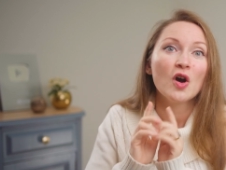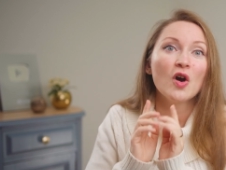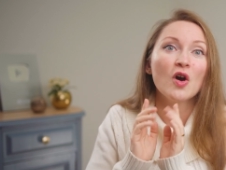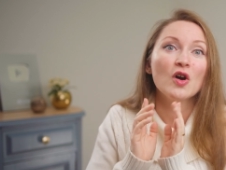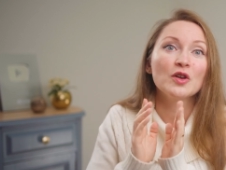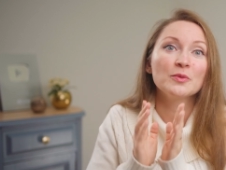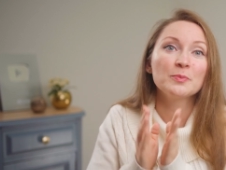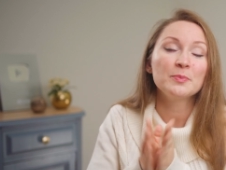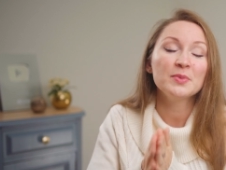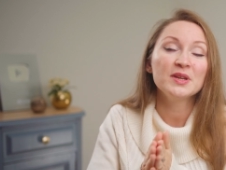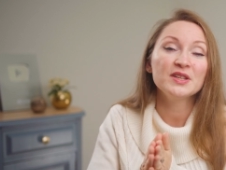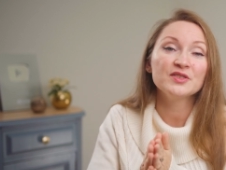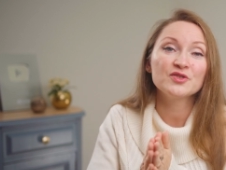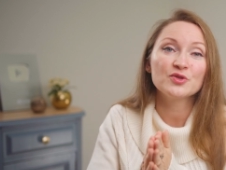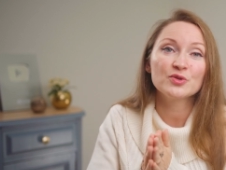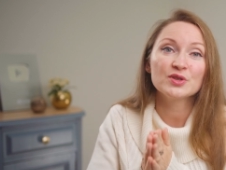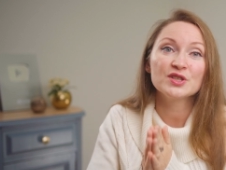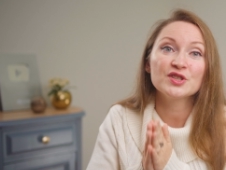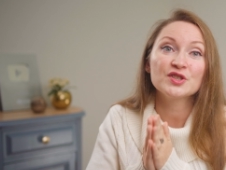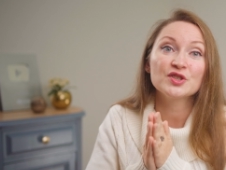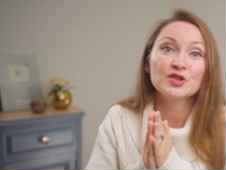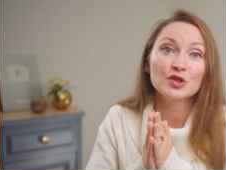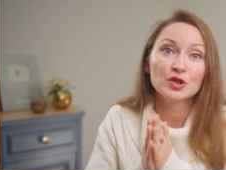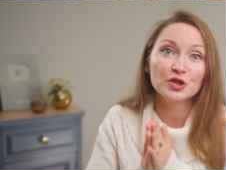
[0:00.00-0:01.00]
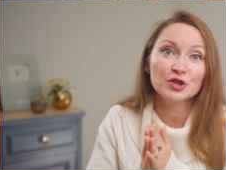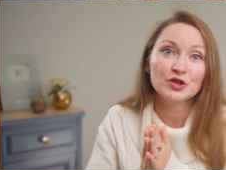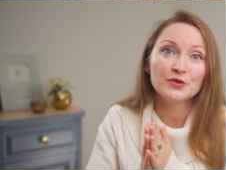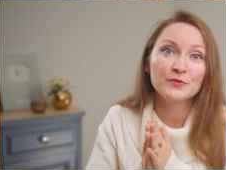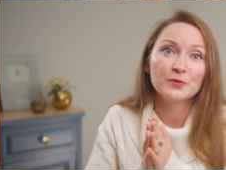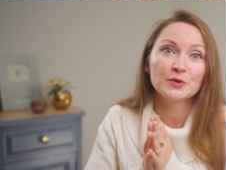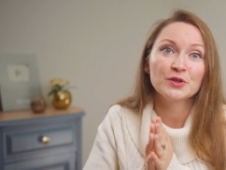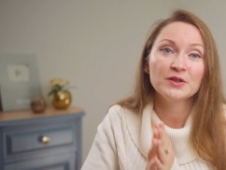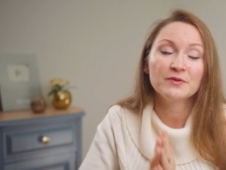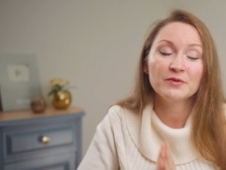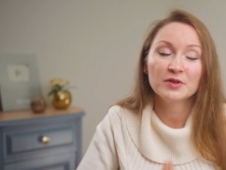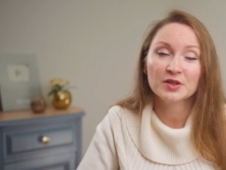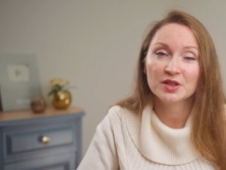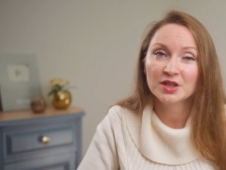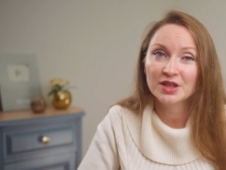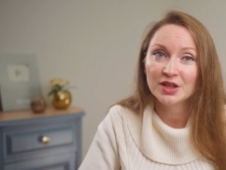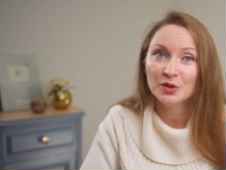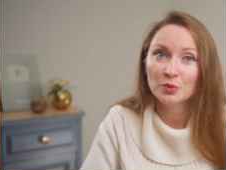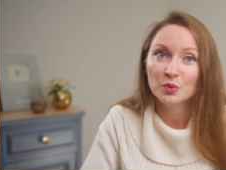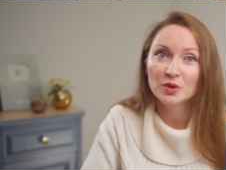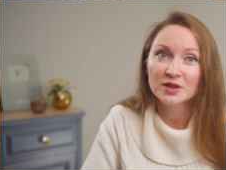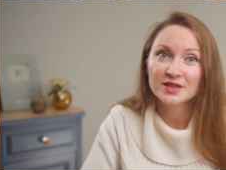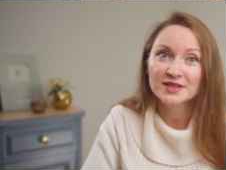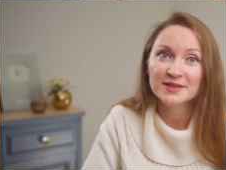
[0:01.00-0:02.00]
on Pinterest search for different
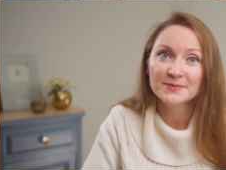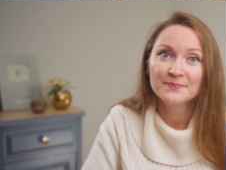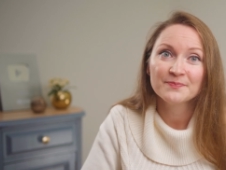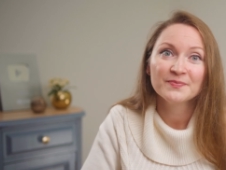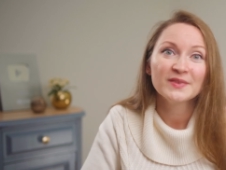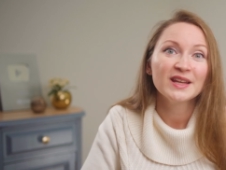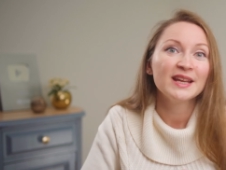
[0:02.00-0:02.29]
keywords.